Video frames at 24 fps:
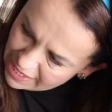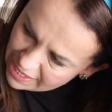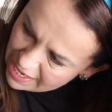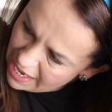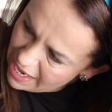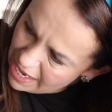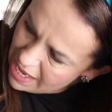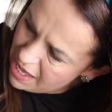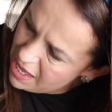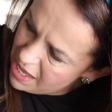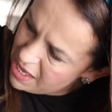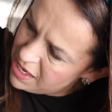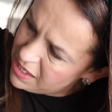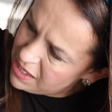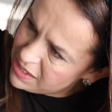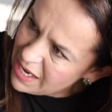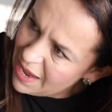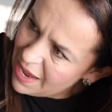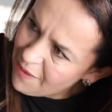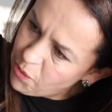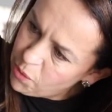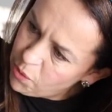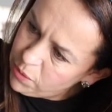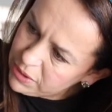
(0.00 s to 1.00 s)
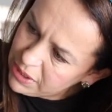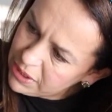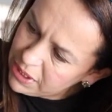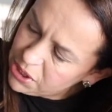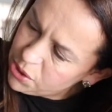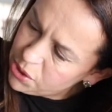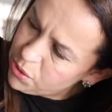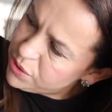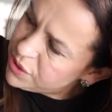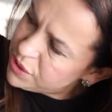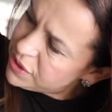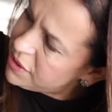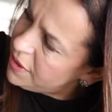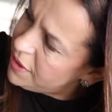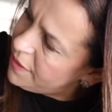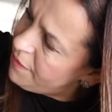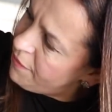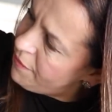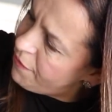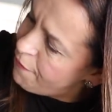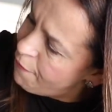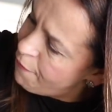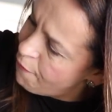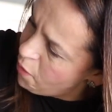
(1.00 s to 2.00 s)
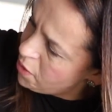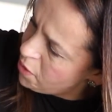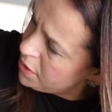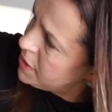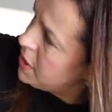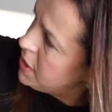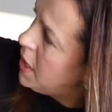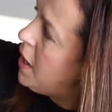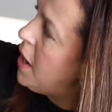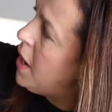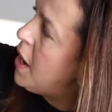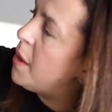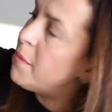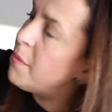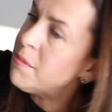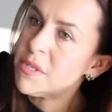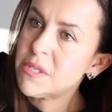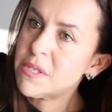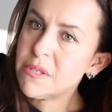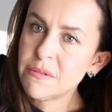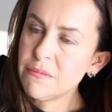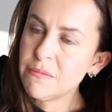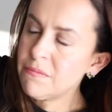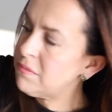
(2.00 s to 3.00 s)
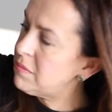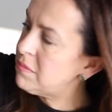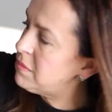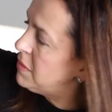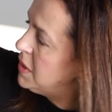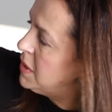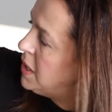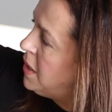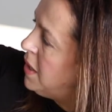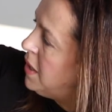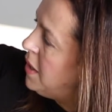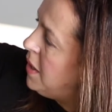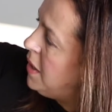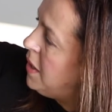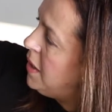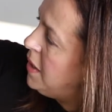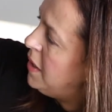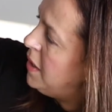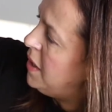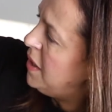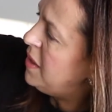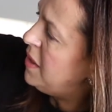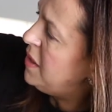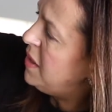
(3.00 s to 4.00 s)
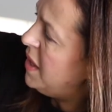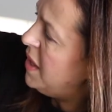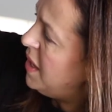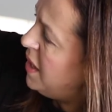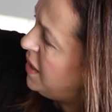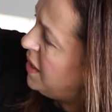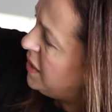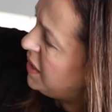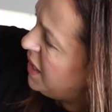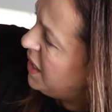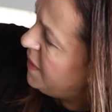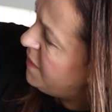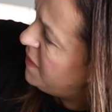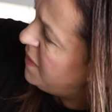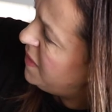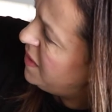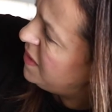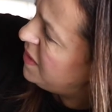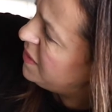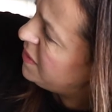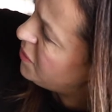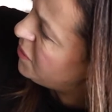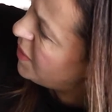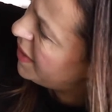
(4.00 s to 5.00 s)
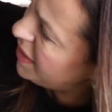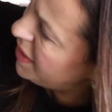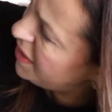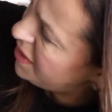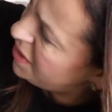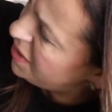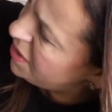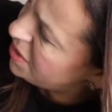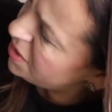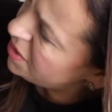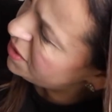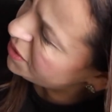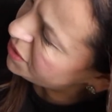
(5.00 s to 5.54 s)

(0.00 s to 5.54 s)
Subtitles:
And I've only used them 4 times. And then even right here,